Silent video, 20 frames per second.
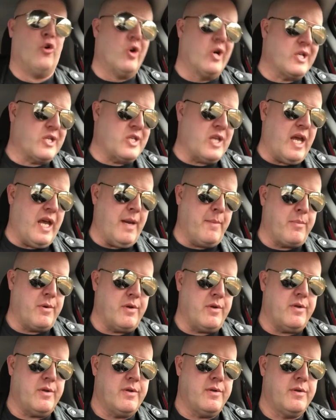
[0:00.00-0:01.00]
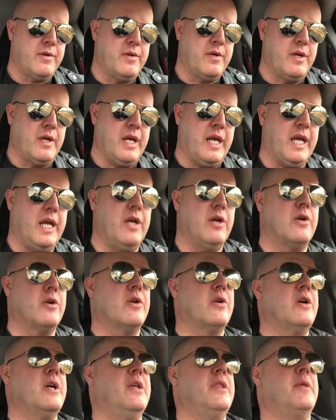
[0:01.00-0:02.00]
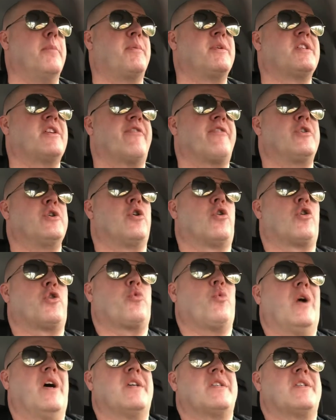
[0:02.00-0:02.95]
example, here in the Pacific Northwest,